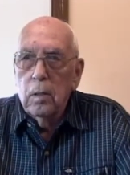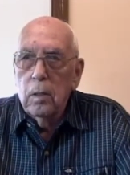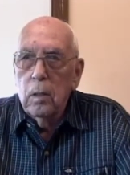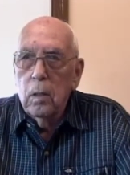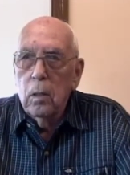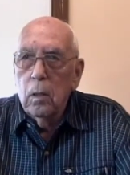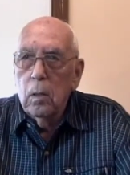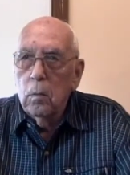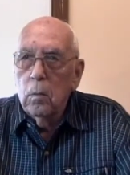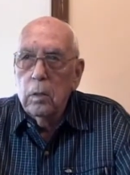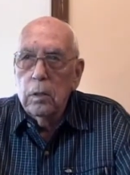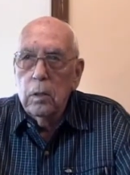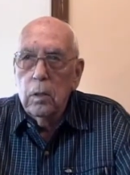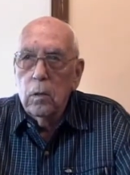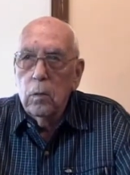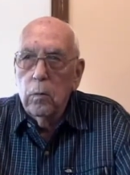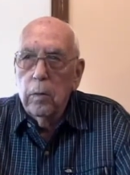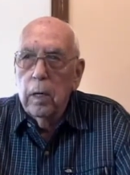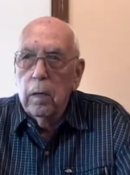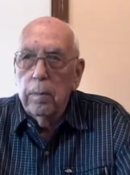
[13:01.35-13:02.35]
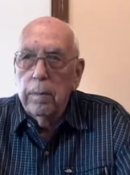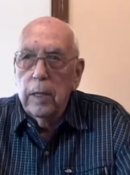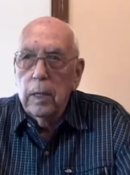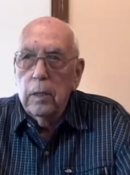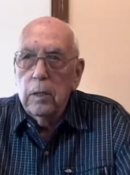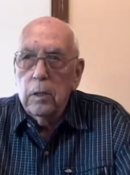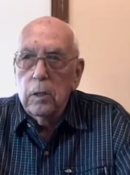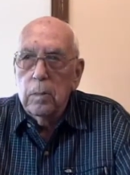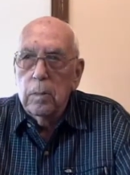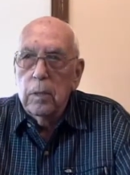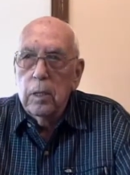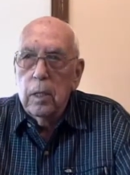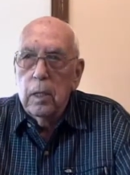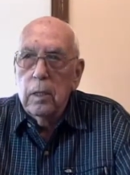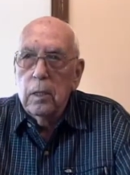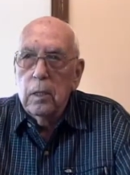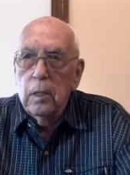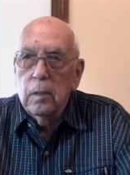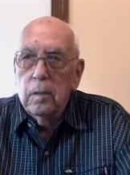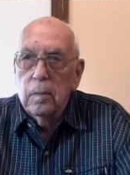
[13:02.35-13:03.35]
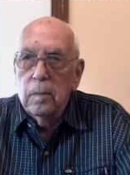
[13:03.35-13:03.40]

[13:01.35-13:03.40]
no, it wasn't a real big surprise.